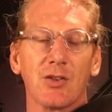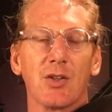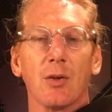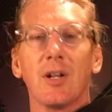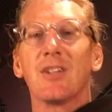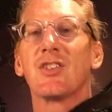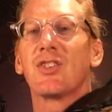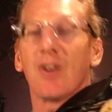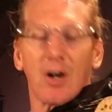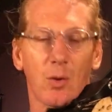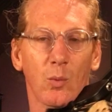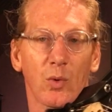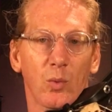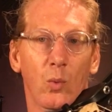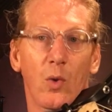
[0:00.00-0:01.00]
So let's
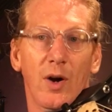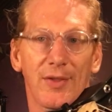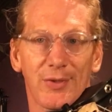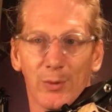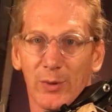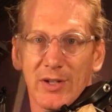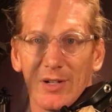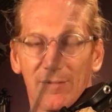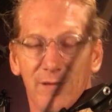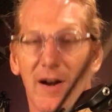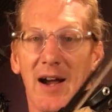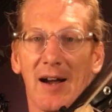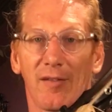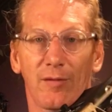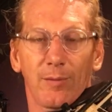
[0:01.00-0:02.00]
start with 1, 3, and
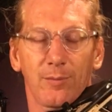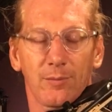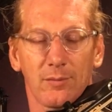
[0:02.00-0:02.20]
5.